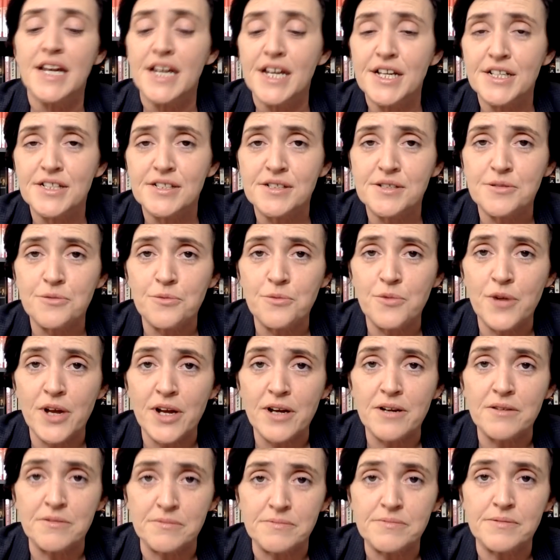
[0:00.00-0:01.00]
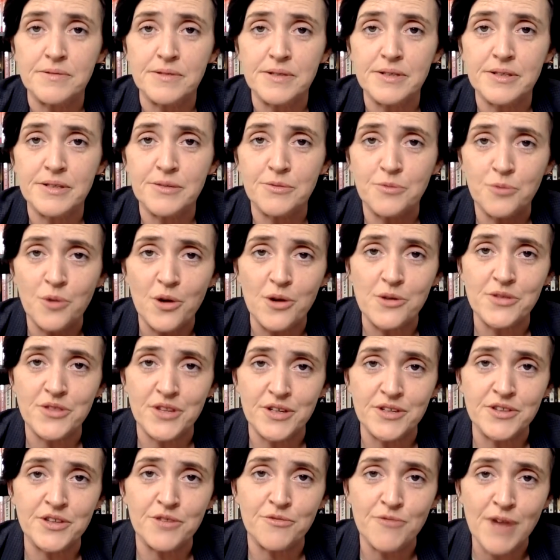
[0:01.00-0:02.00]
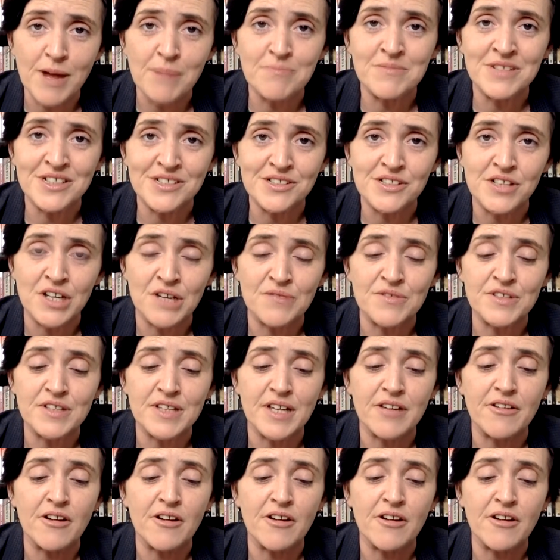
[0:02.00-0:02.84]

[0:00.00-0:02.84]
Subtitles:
The remnants of it